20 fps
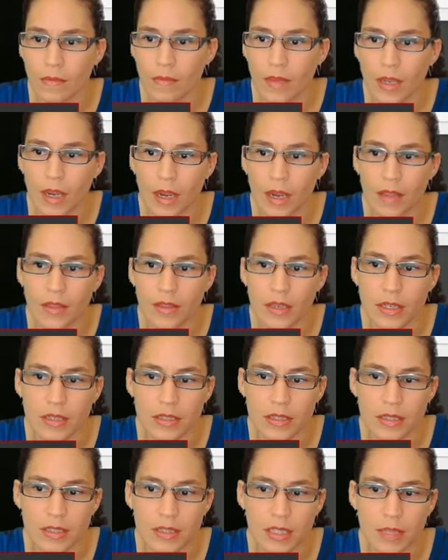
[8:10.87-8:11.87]
And then in
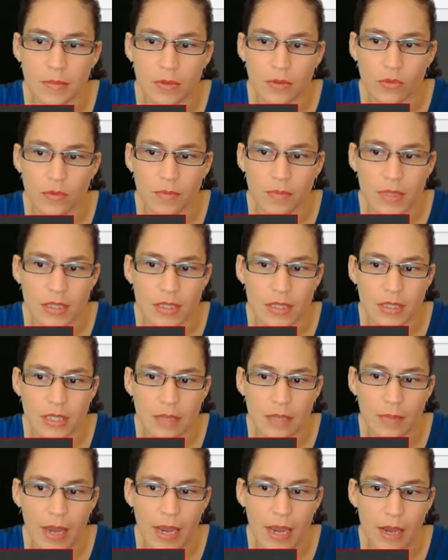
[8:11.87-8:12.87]
Steam, it would be
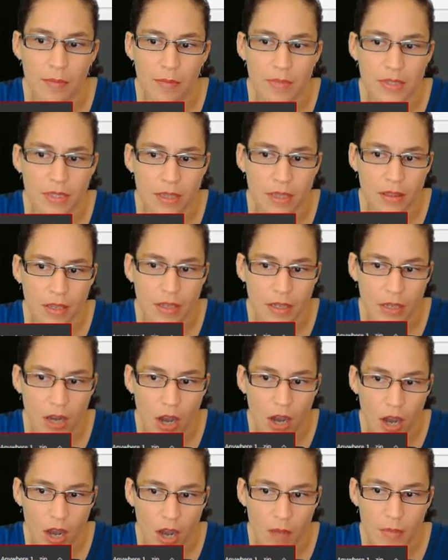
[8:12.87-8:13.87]
Steam Apps. And then
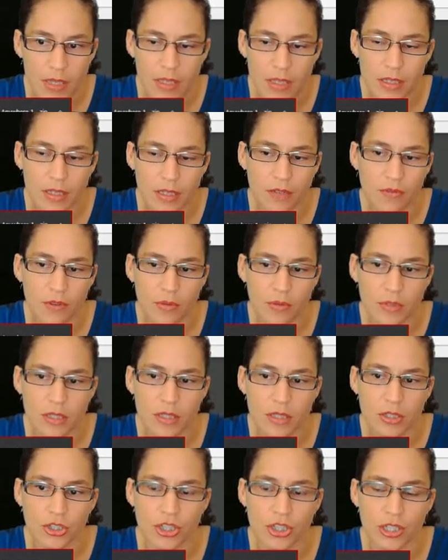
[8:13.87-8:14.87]
Common, if it was
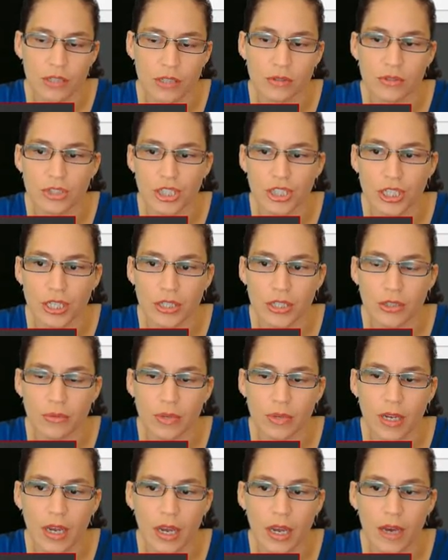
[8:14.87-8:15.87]
in GOG, you
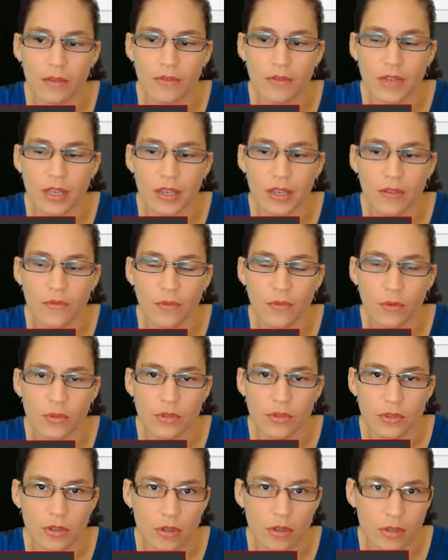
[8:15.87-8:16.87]
would have a
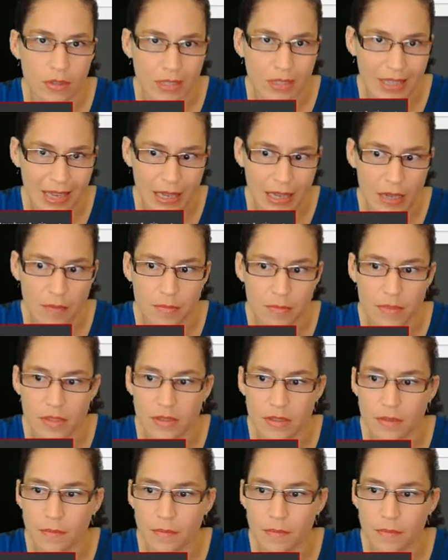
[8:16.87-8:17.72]
folder called Games.